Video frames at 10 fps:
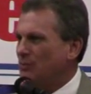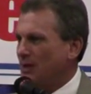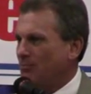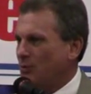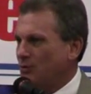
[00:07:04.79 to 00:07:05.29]

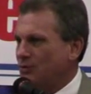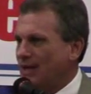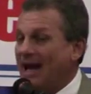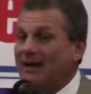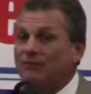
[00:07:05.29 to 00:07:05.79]

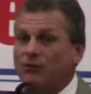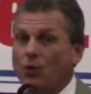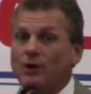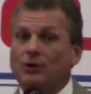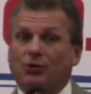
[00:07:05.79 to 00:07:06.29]
members out of
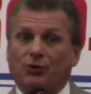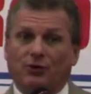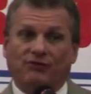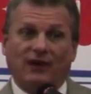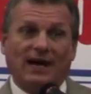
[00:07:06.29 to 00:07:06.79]

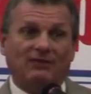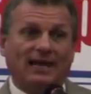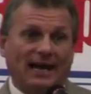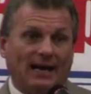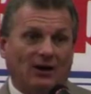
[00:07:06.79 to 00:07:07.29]

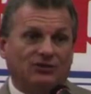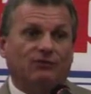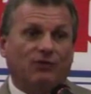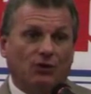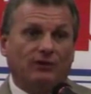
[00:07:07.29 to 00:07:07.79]
435 in the
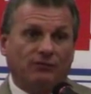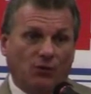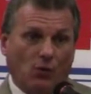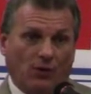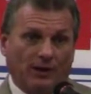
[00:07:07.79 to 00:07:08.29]
House voting
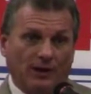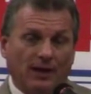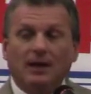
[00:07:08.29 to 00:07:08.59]
for it.